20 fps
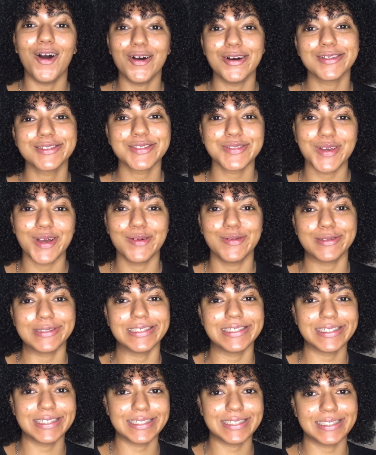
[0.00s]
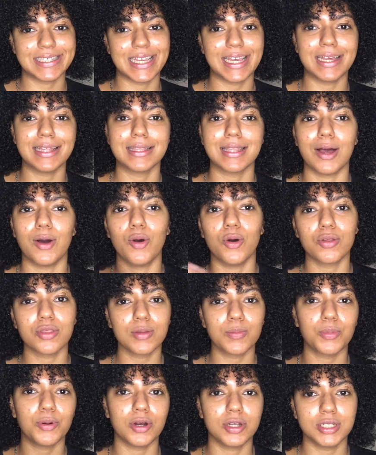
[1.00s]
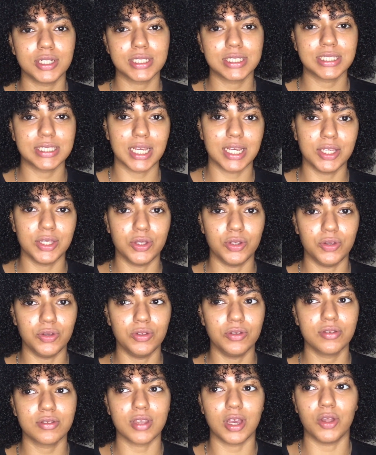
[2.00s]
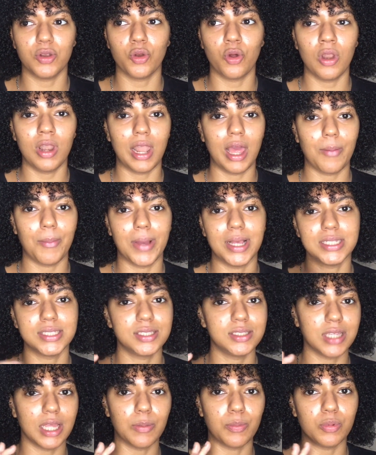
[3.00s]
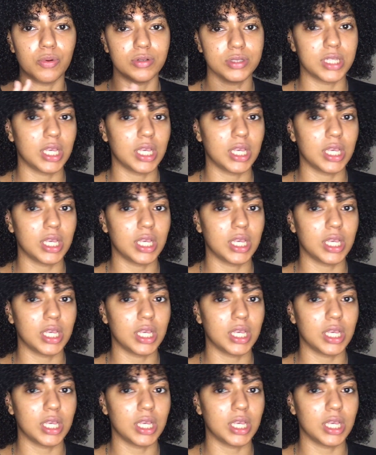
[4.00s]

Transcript: Also, I wanted to say that all the products I use are not like my staples.